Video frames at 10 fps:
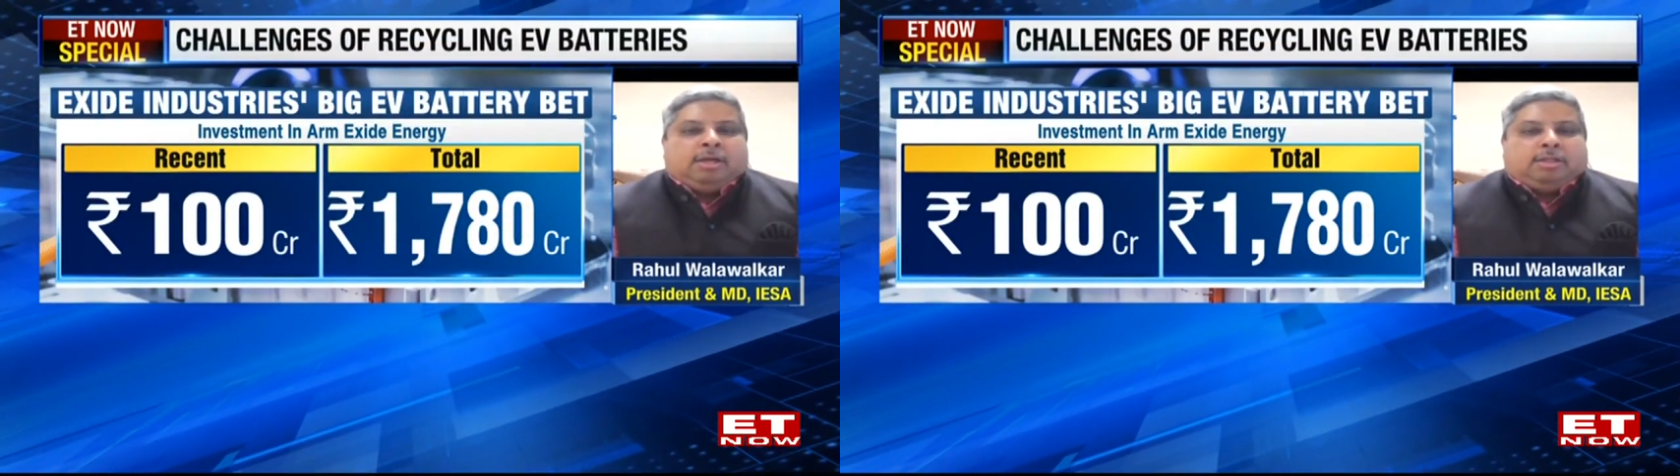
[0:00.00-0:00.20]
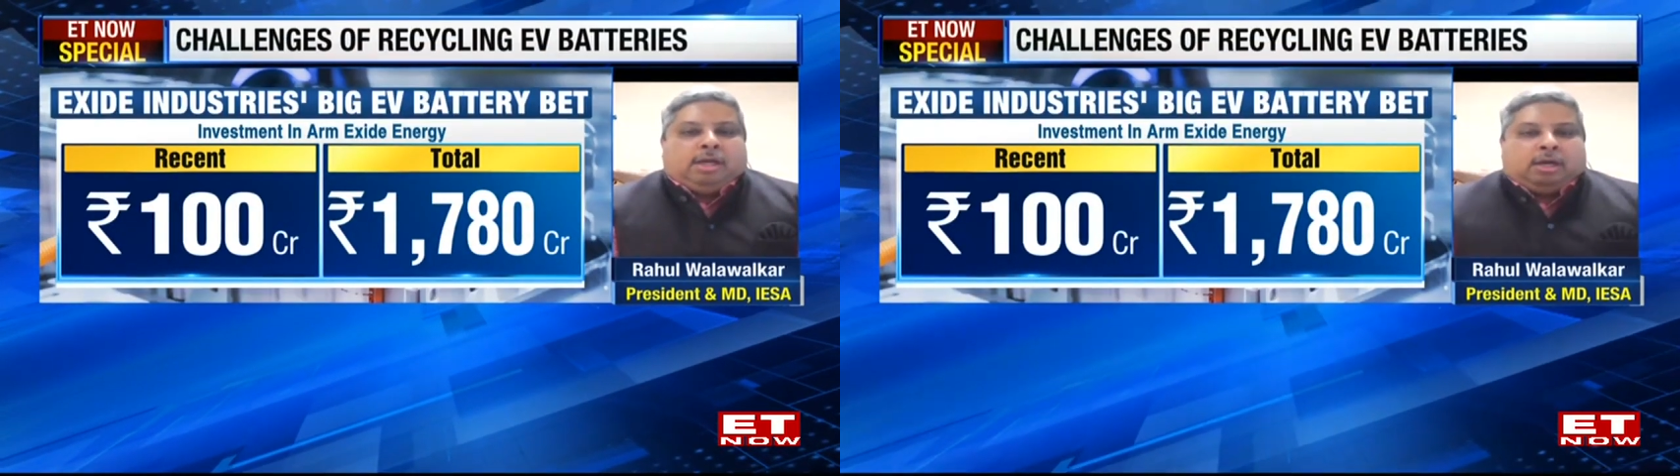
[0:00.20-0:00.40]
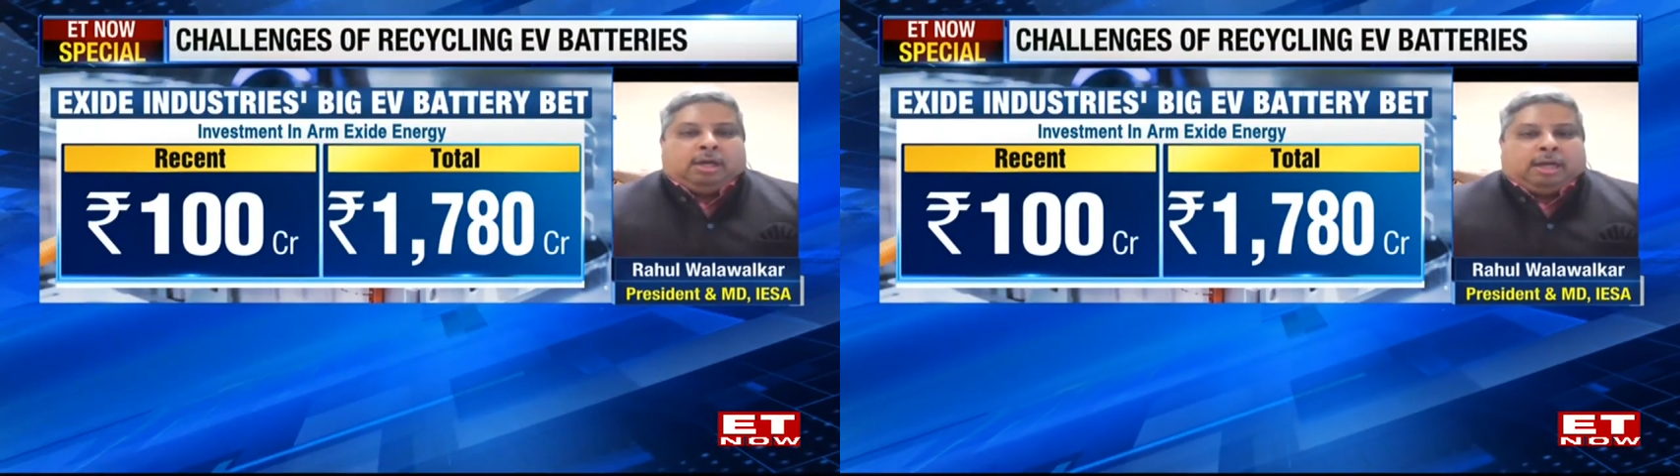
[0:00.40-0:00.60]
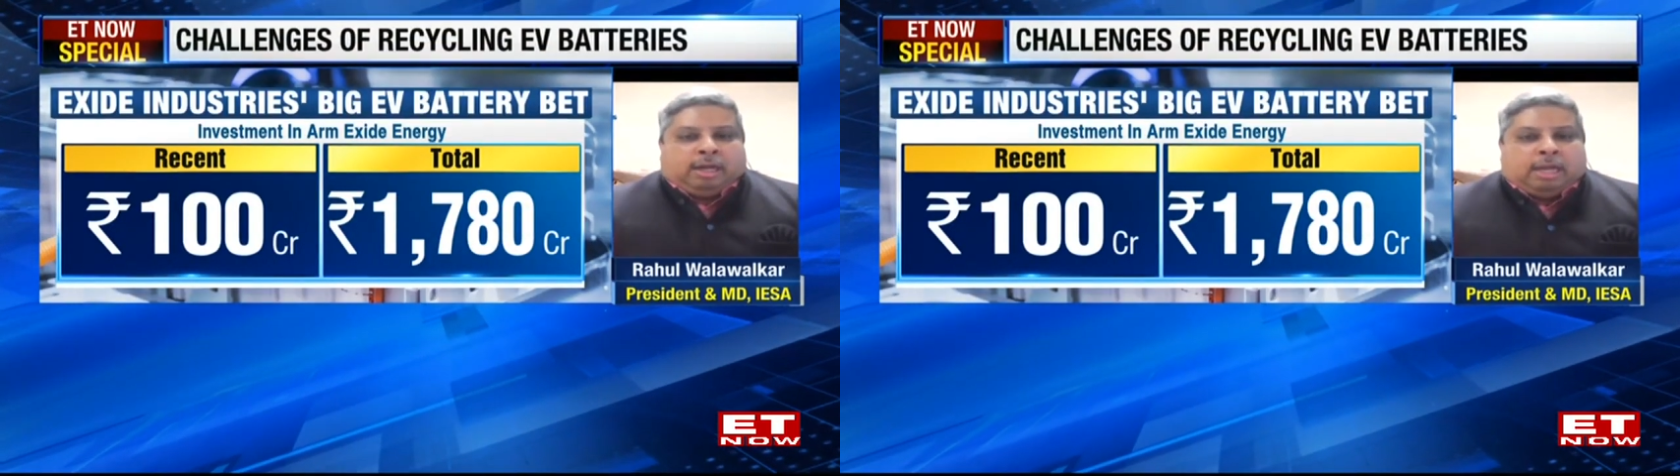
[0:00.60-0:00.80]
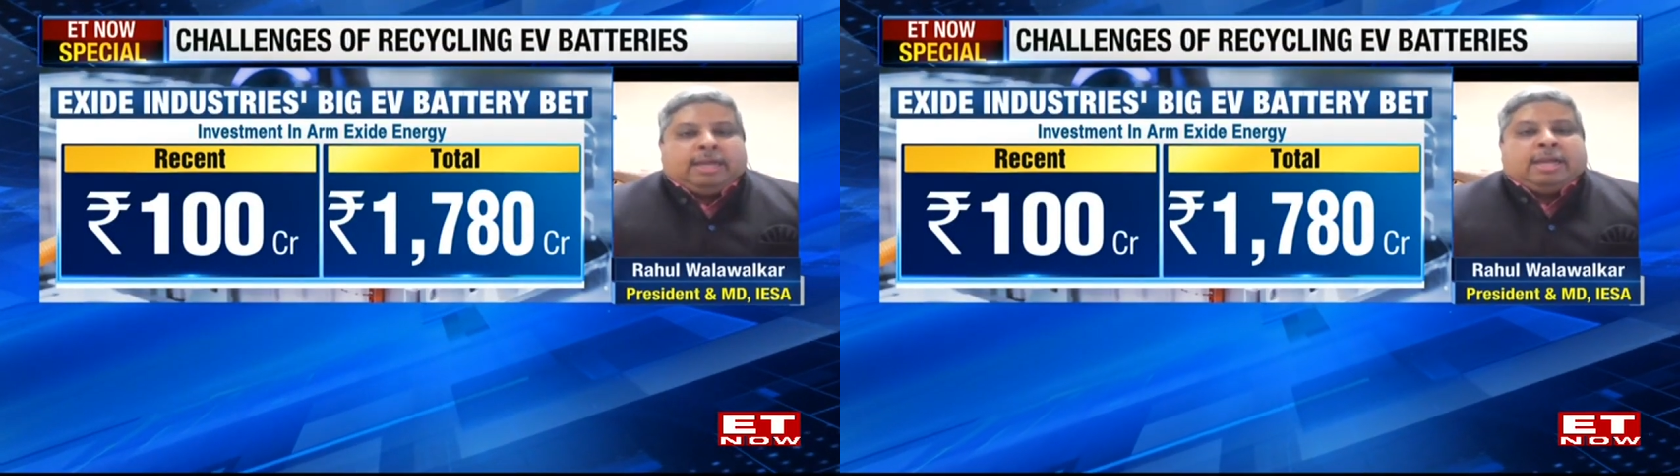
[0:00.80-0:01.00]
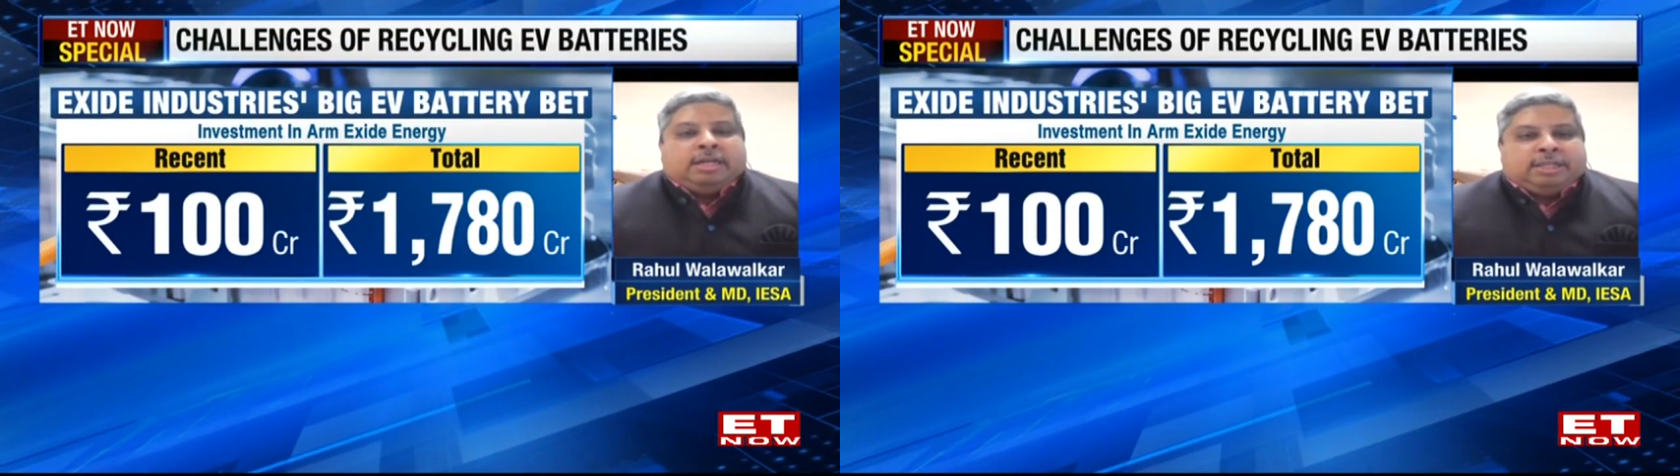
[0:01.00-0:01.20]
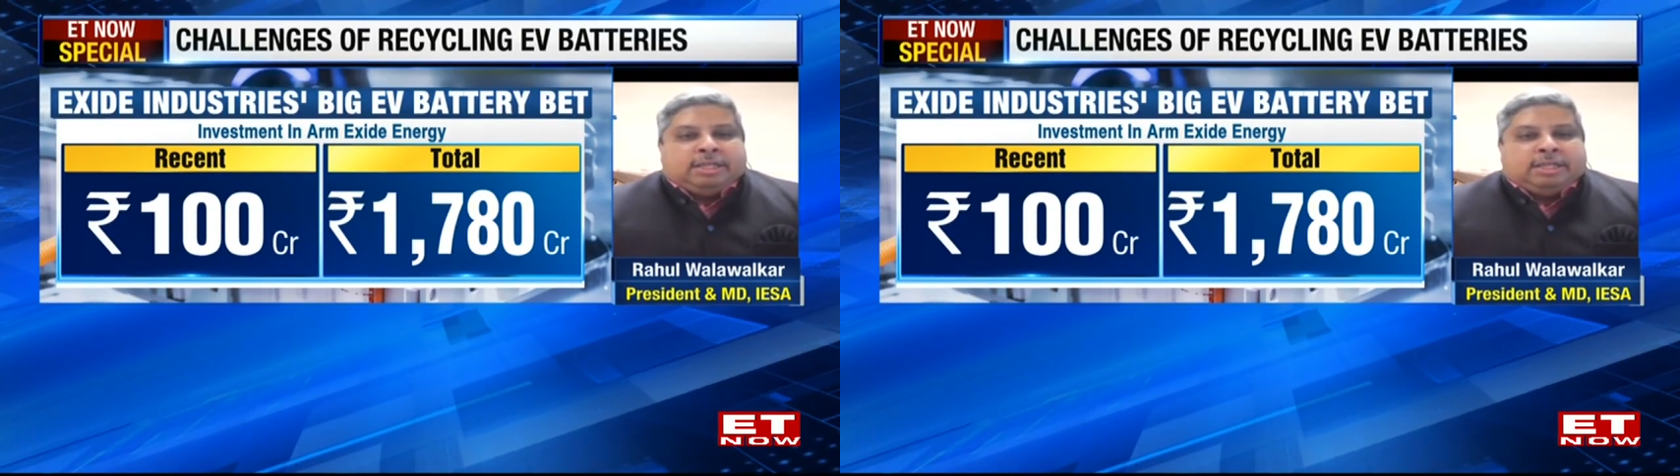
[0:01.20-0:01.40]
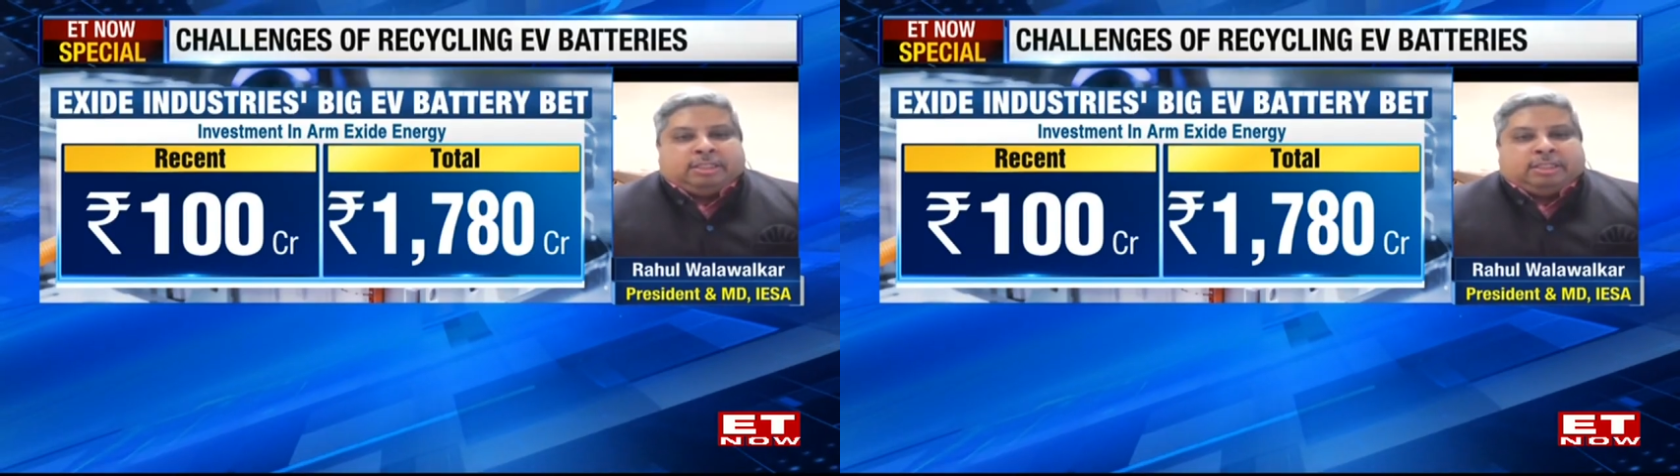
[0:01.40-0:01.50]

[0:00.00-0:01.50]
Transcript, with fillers: the clean energy